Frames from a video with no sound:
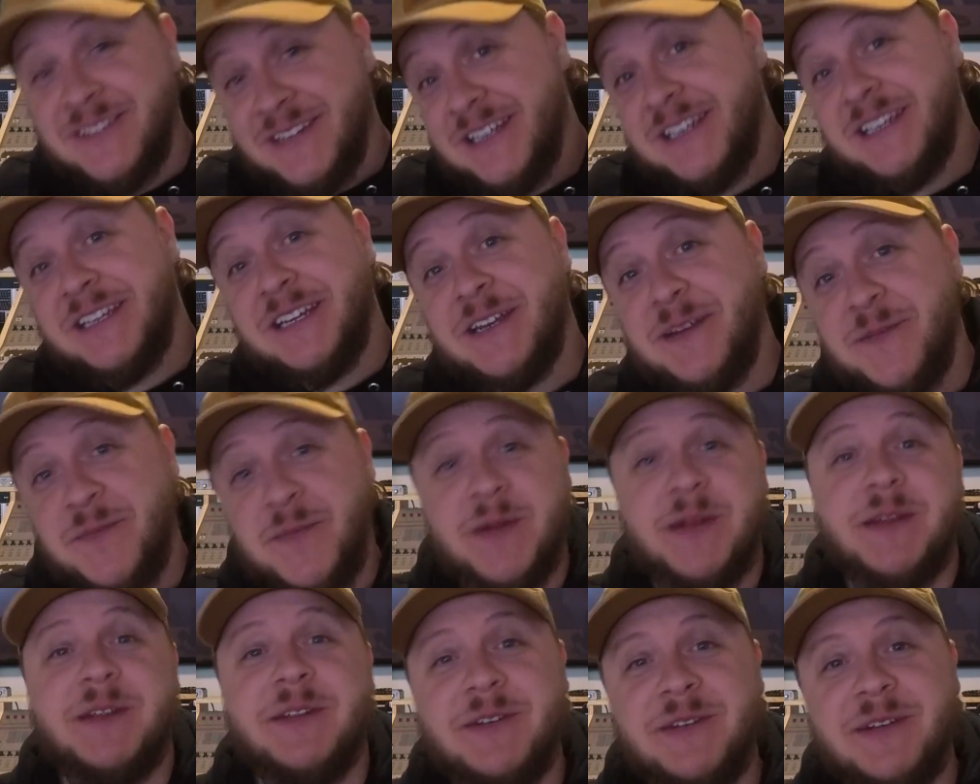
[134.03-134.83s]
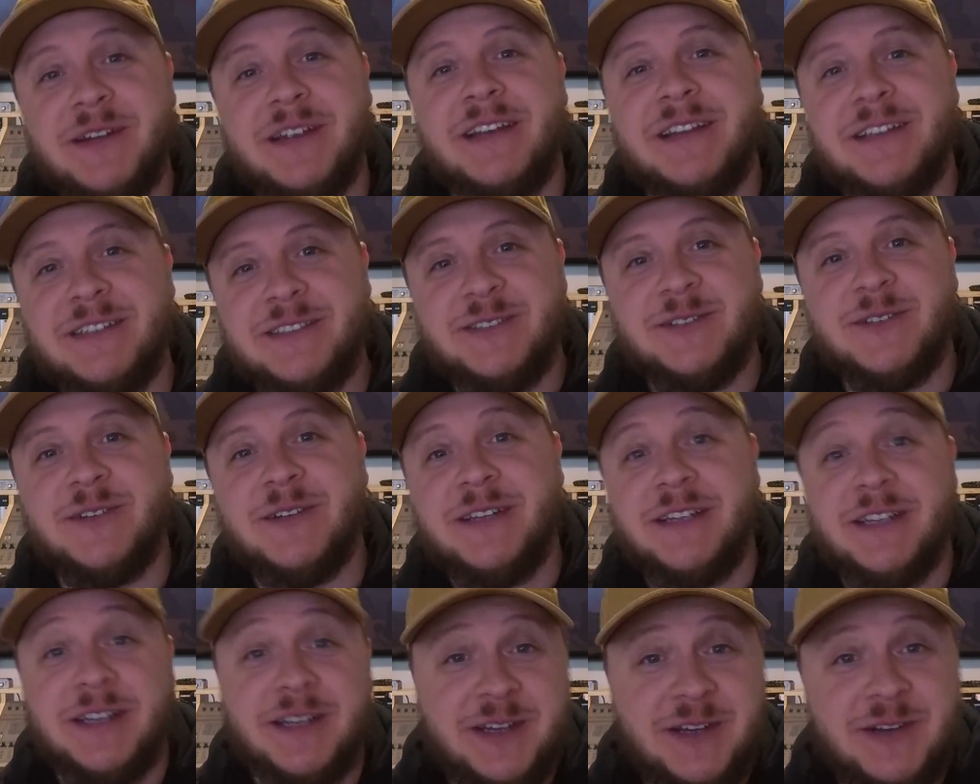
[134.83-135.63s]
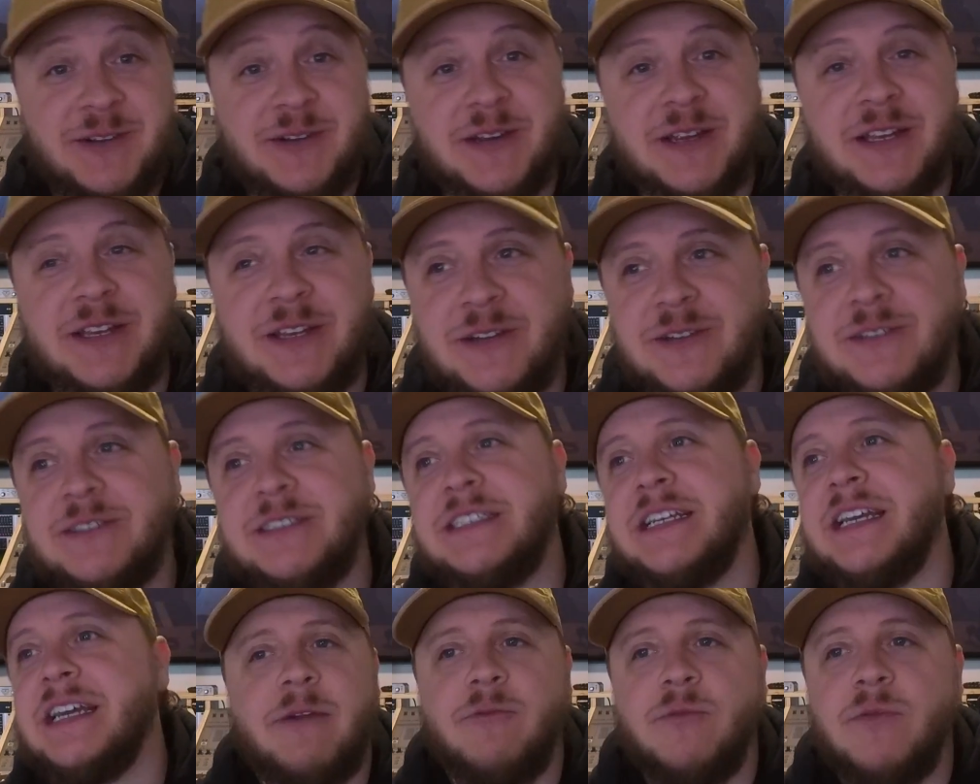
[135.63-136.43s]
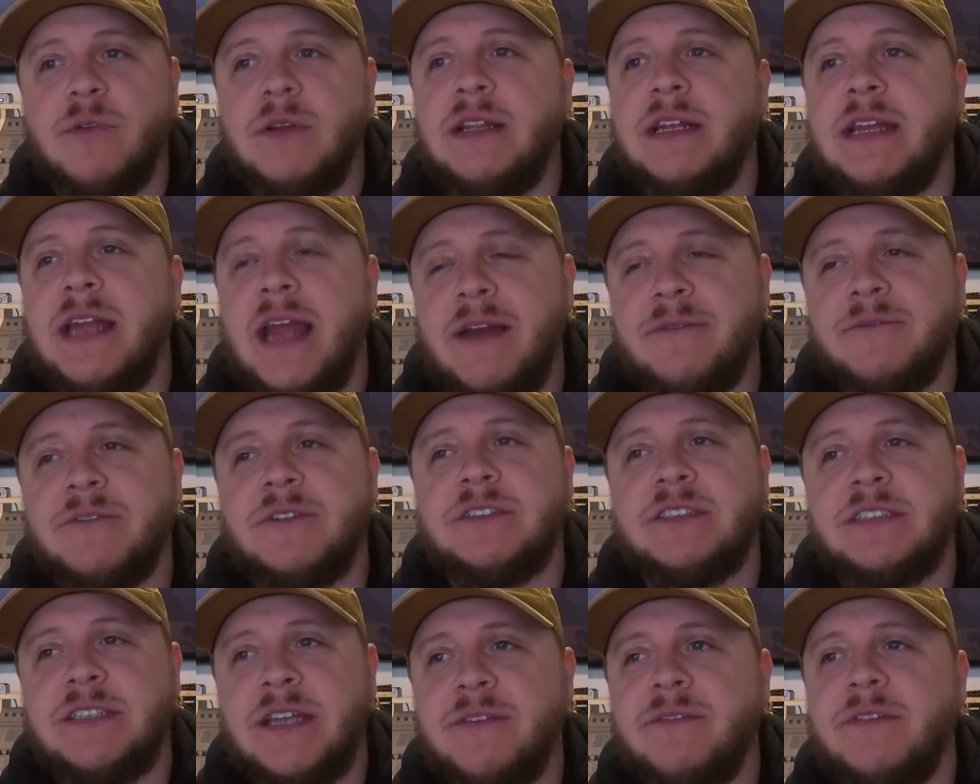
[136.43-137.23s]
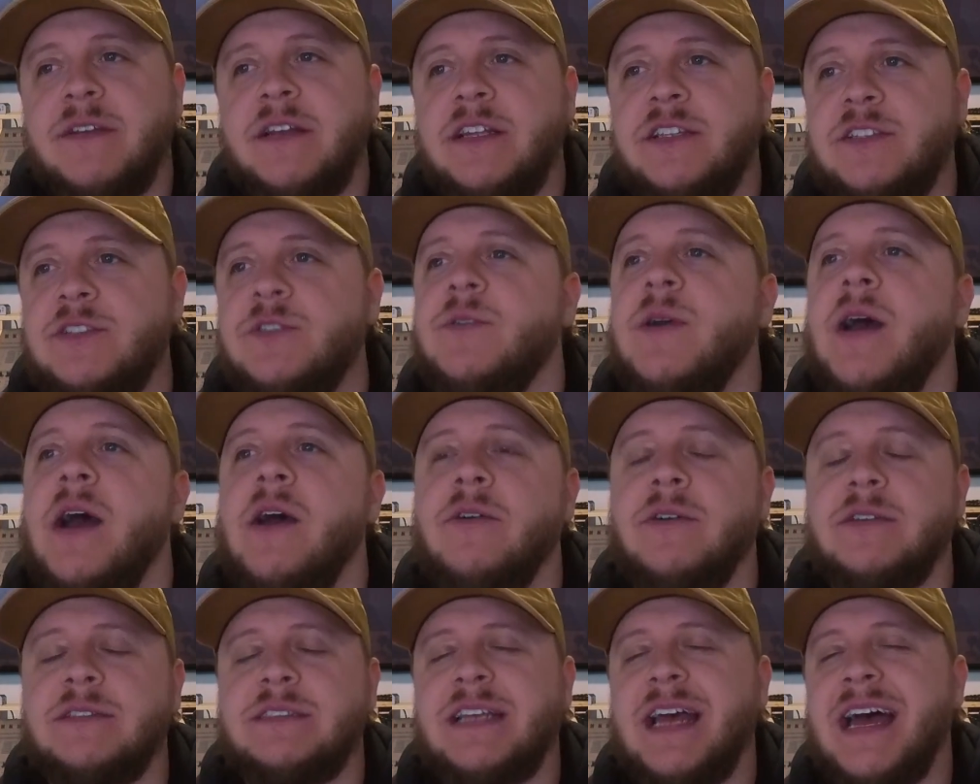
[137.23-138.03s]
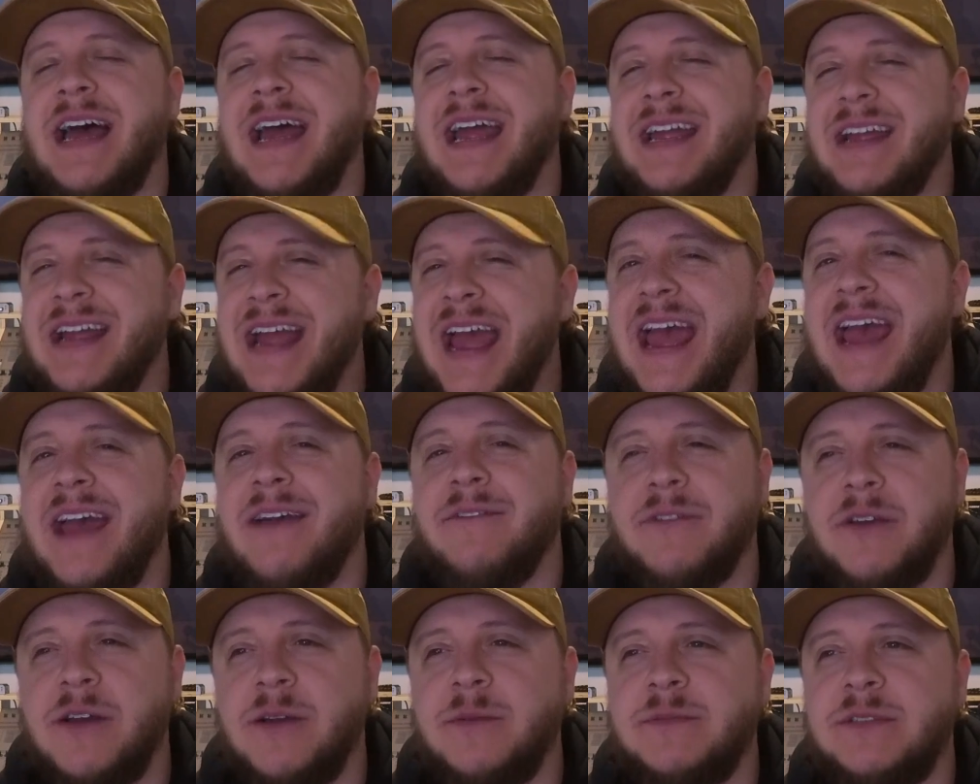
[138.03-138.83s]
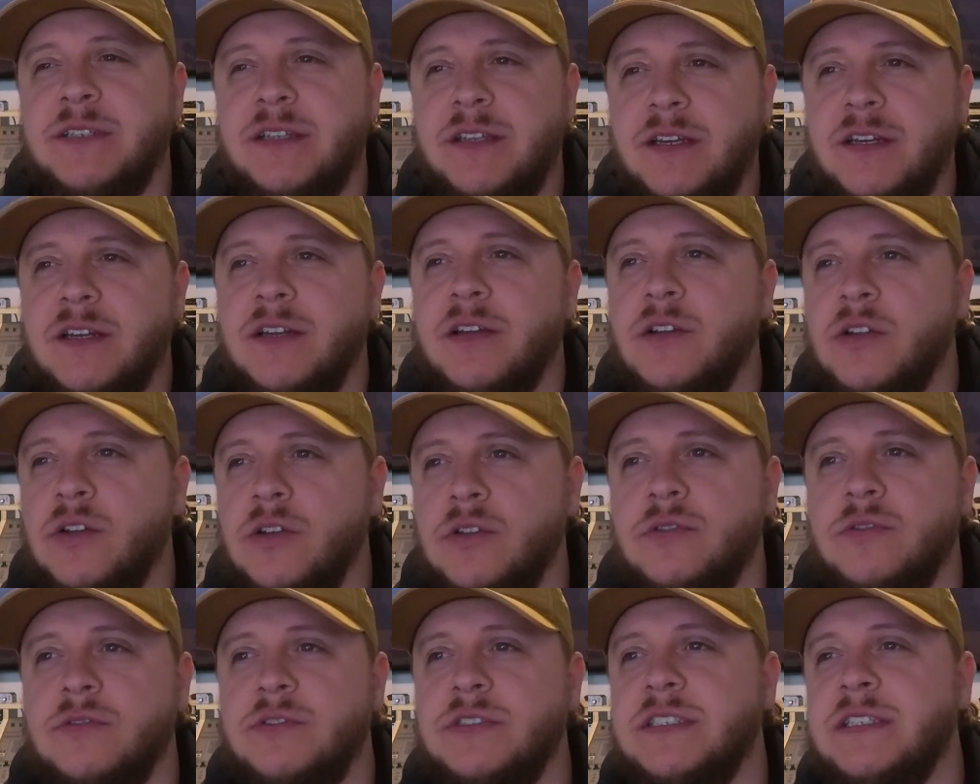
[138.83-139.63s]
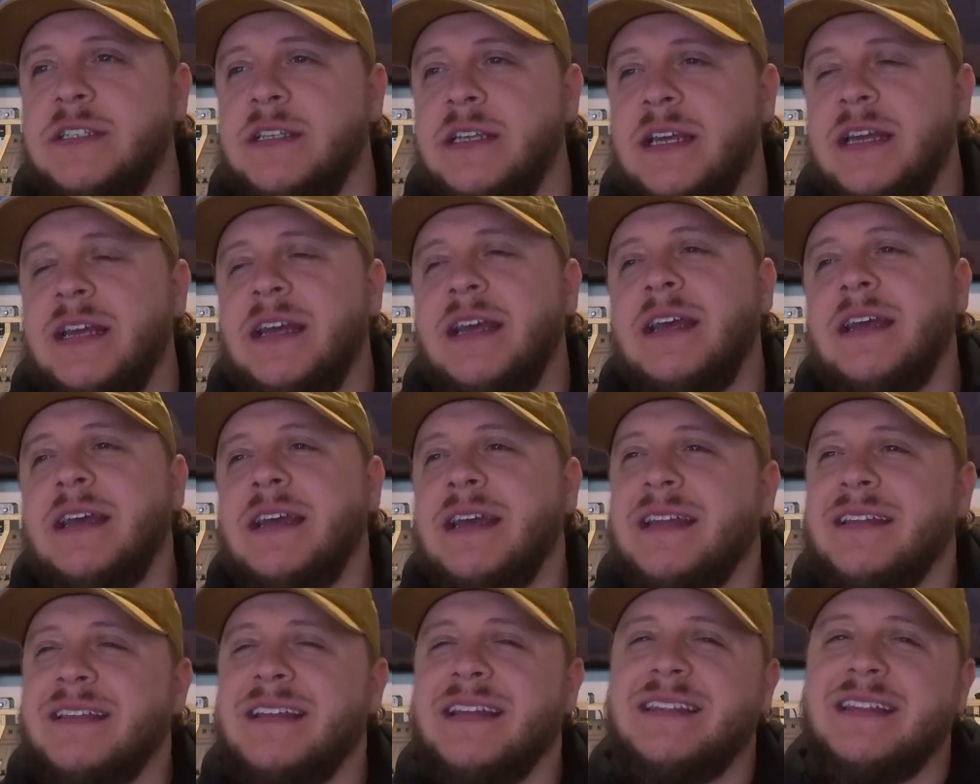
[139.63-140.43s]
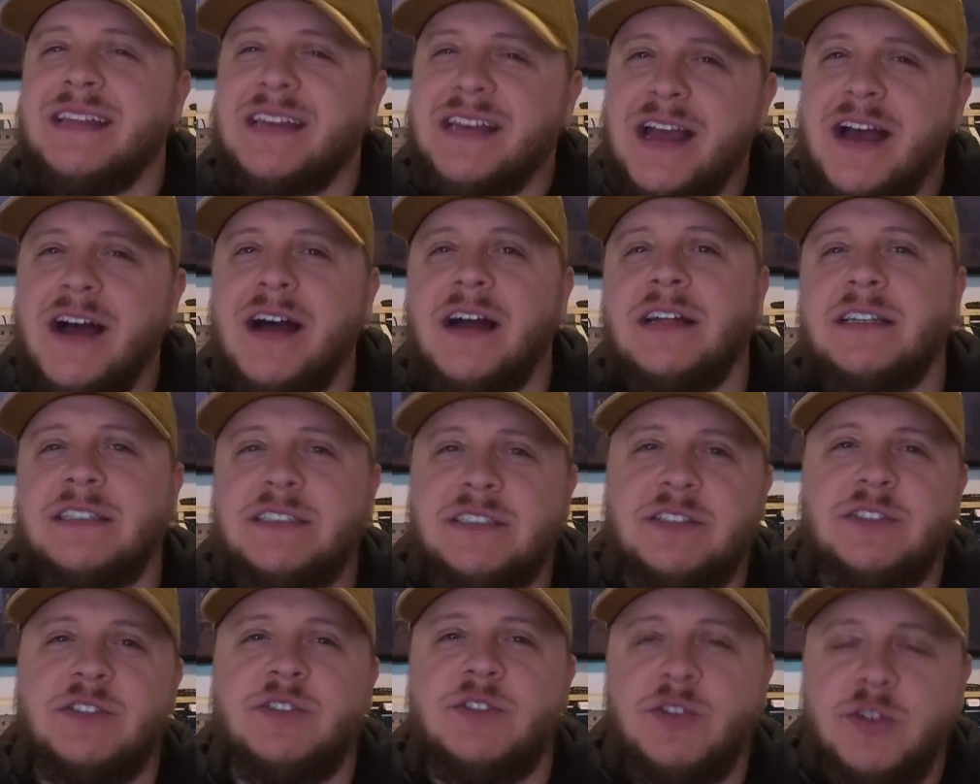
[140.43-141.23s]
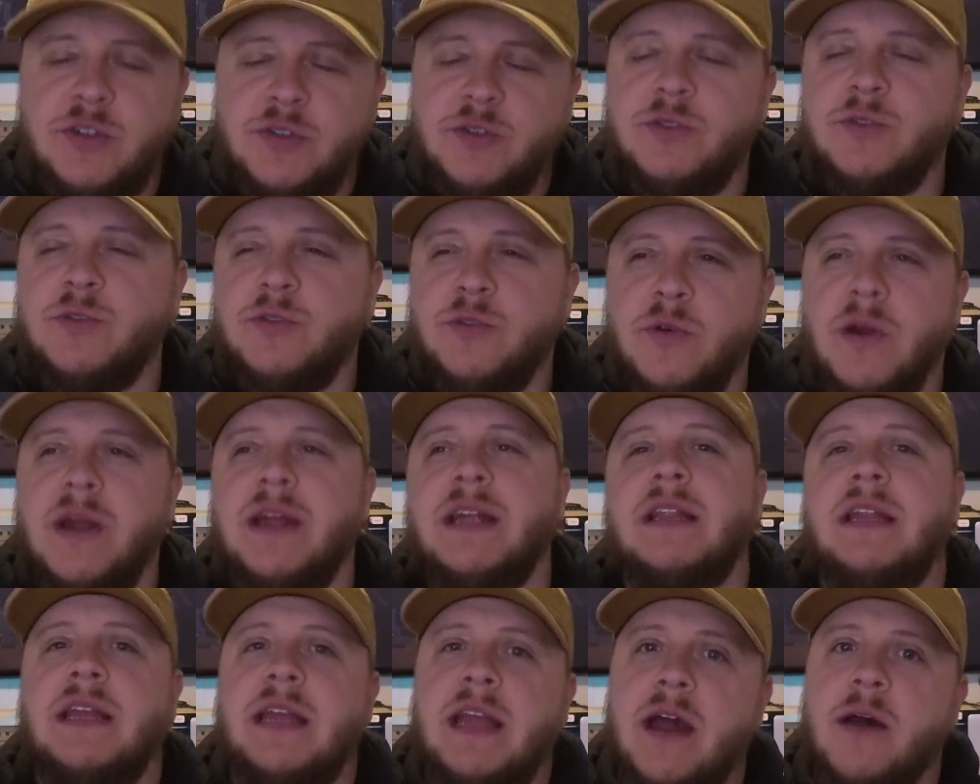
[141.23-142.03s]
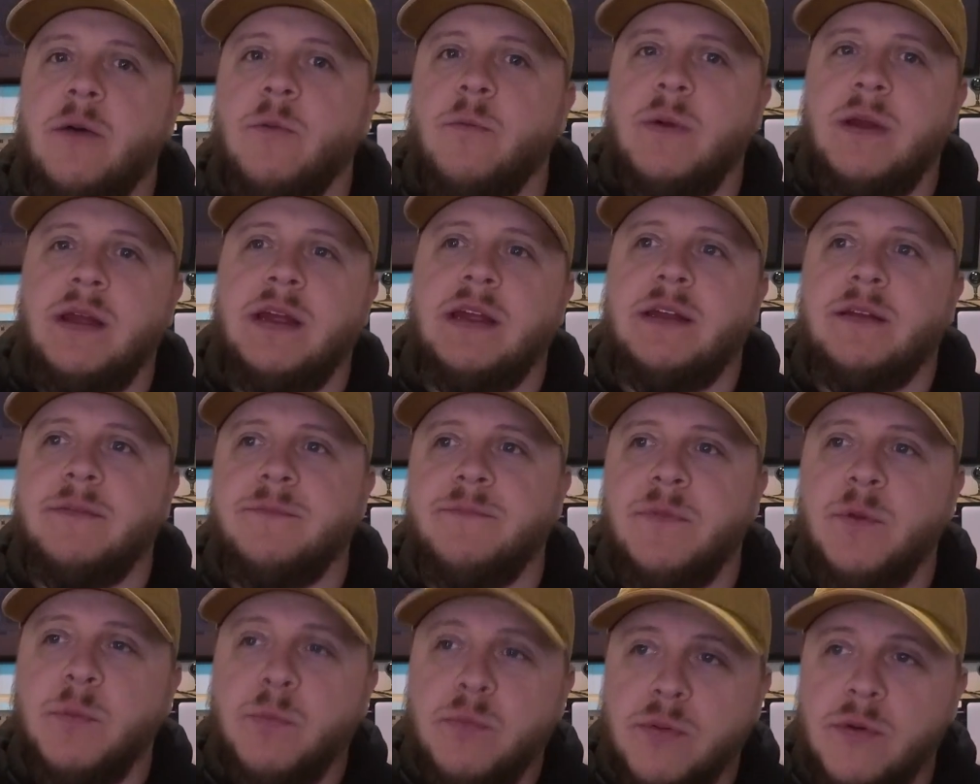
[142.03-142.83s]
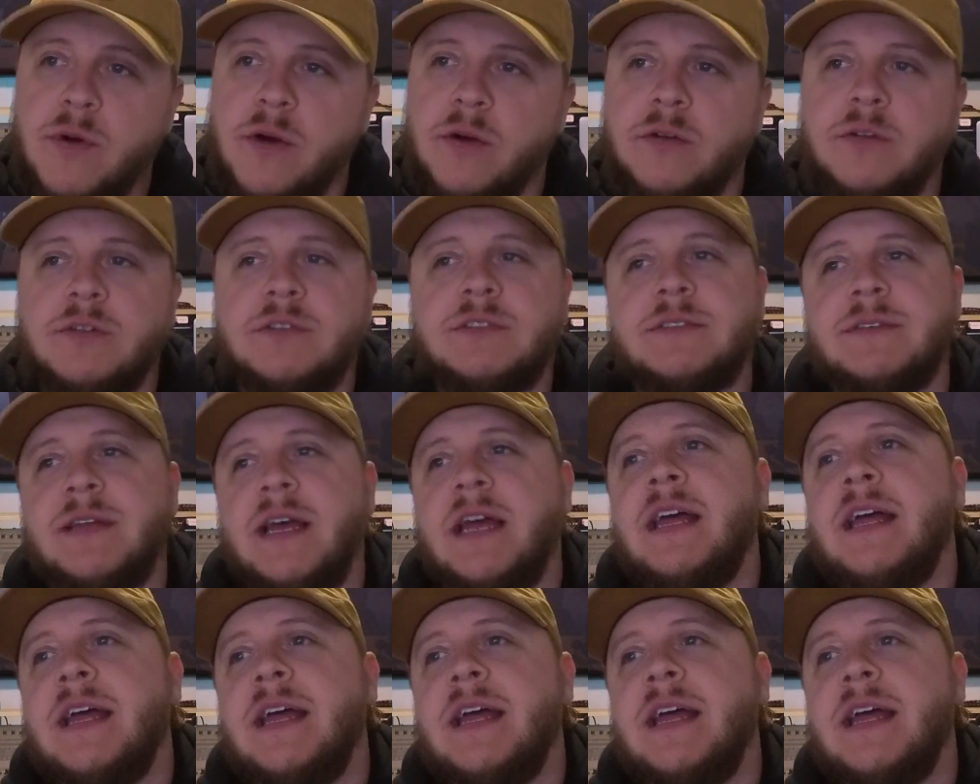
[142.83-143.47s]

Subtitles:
keep it, you can enjoy it, you can use it. Really, after 72 hours, I have come to the conclusion that the cons do greatly outweigh the pros.